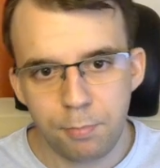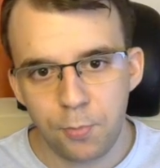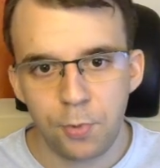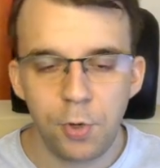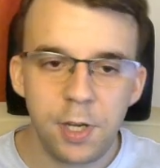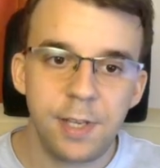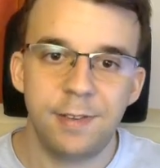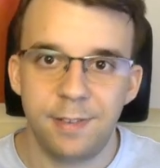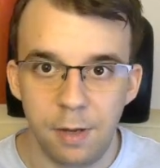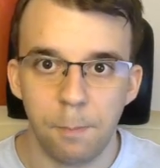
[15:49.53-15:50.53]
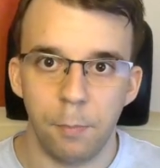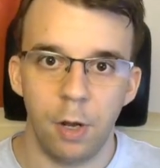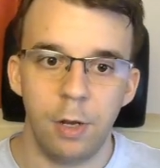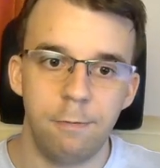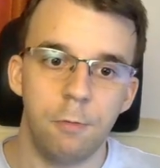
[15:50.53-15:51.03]
pretty
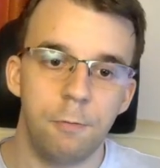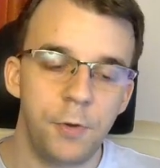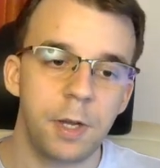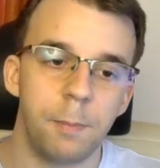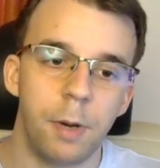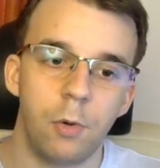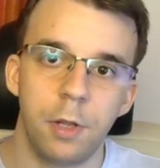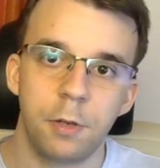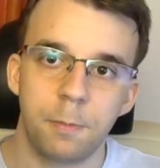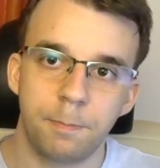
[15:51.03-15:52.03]
simple if you think about it.